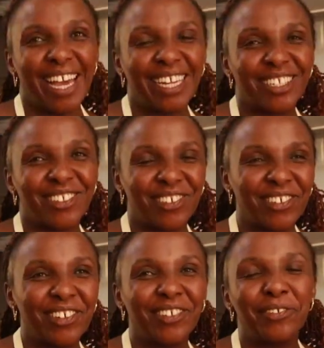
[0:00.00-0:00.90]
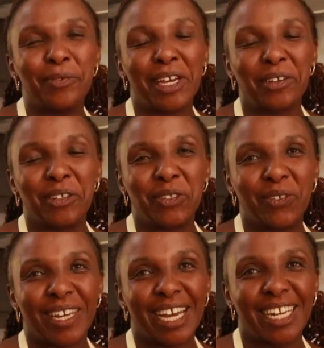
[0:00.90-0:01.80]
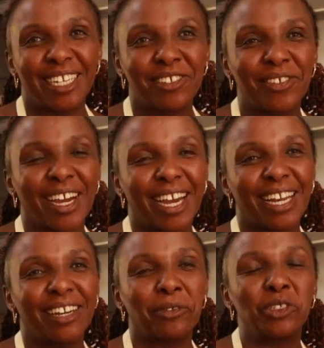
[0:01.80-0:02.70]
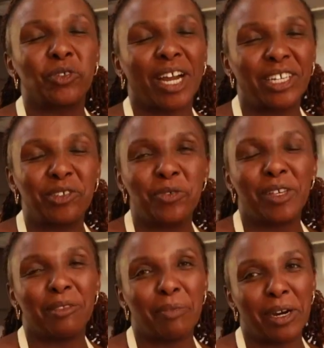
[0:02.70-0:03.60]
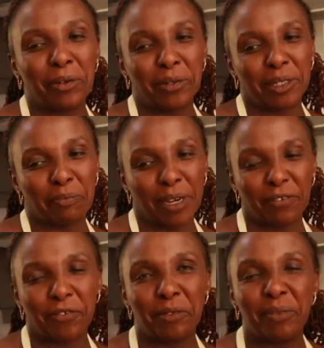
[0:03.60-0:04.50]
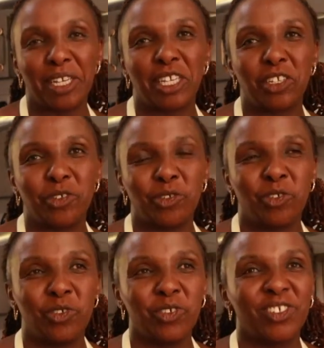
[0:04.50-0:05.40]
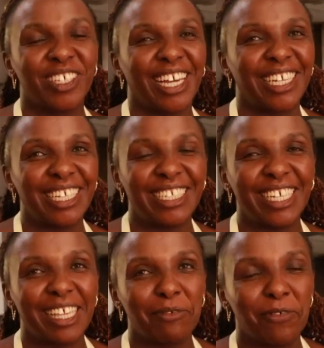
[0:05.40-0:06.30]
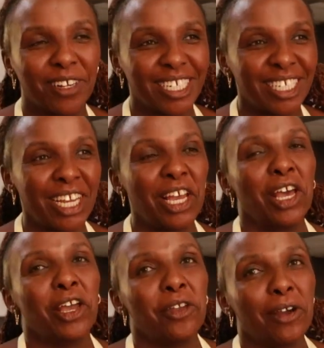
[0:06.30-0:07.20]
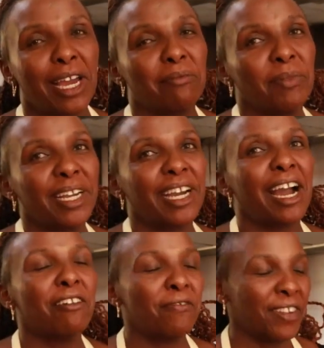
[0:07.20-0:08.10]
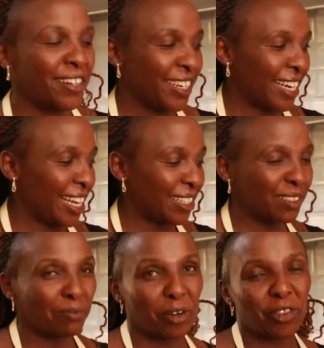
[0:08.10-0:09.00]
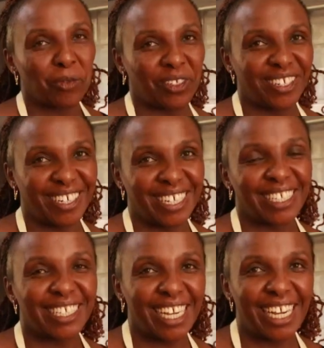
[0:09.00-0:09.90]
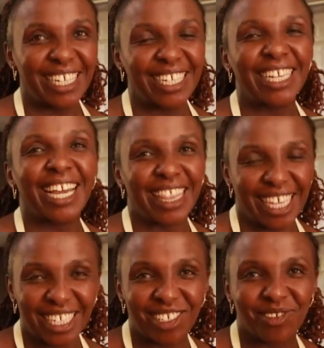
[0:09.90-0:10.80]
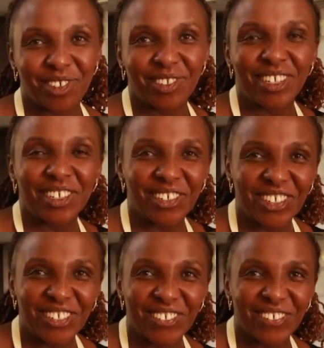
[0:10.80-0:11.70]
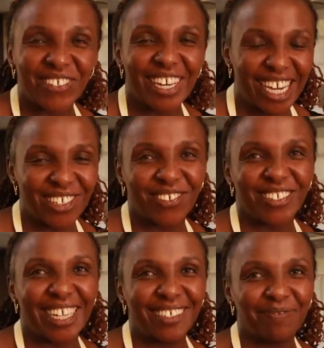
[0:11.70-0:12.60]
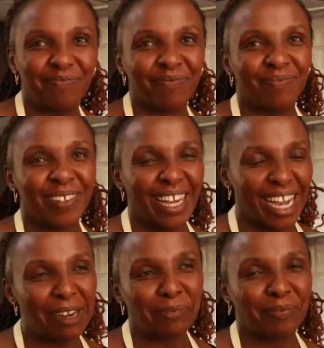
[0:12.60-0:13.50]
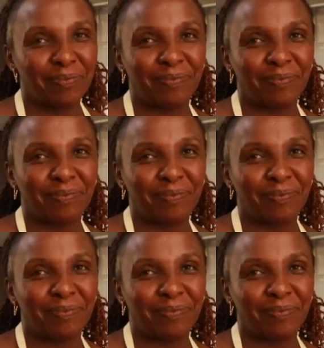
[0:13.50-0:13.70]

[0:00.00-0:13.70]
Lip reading: and so we are going to learn what you can do with mangoes apart from making your juice and eating them fresh. You can make a very nice mouth-watering salad, and that is what we are going to learn today. Come,